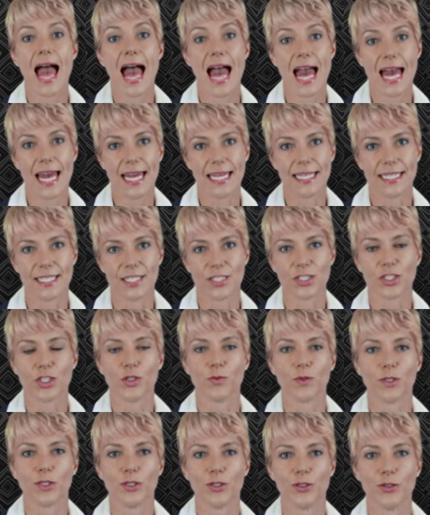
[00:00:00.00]
and
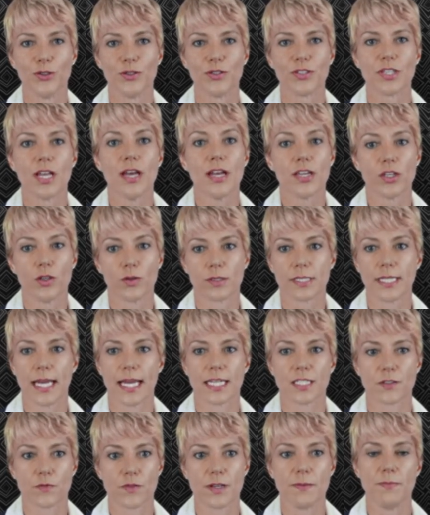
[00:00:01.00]
you will lose your
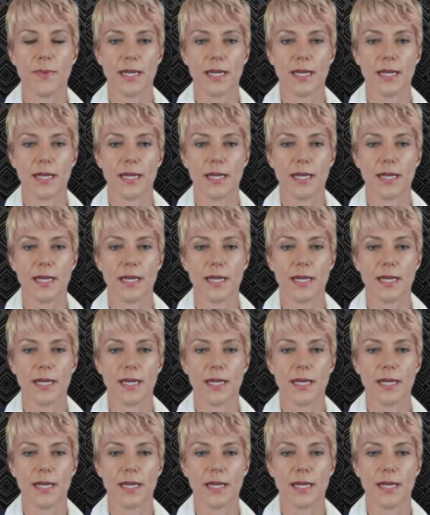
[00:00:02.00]
tax-free